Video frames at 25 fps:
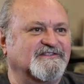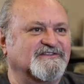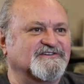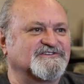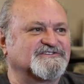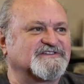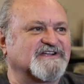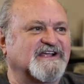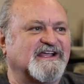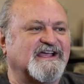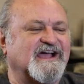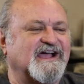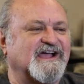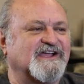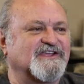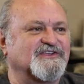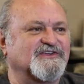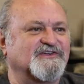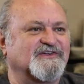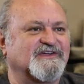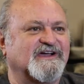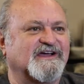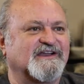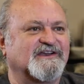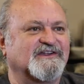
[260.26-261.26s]
"There's a guy
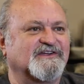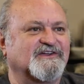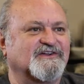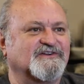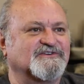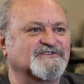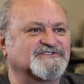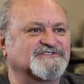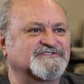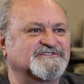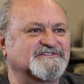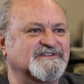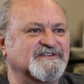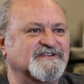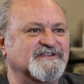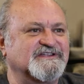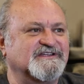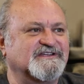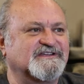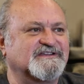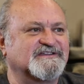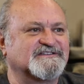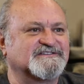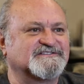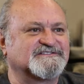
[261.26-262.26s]
you got to go see
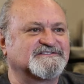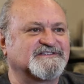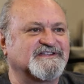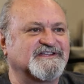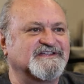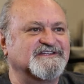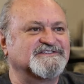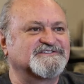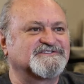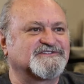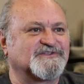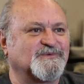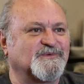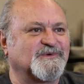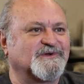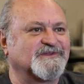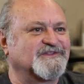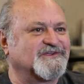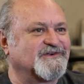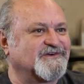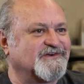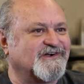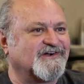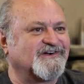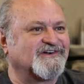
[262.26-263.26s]
because he's the one
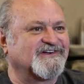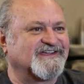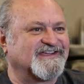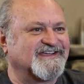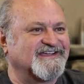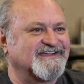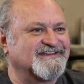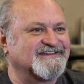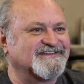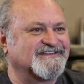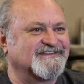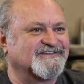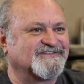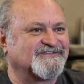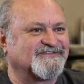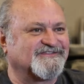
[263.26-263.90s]
they're all getting it